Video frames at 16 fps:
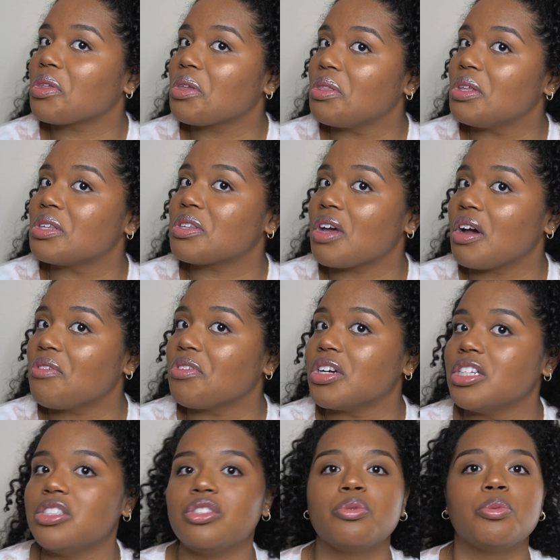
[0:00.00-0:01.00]
this
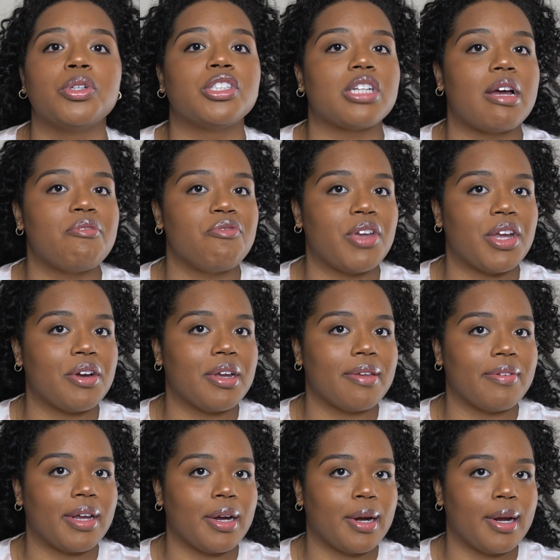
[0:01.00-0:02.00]
coverage, which I'm very,
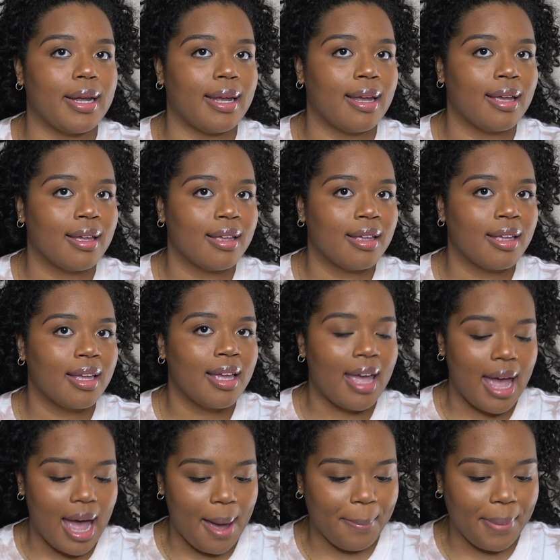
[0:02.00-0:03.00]
very
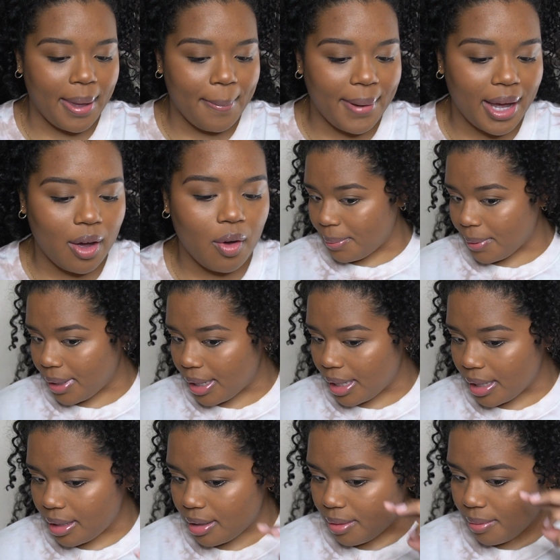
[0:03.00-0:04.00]
happy about,
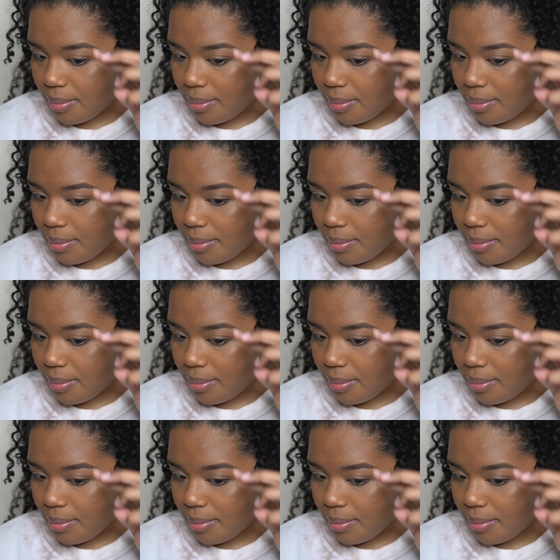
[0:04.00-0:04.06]
but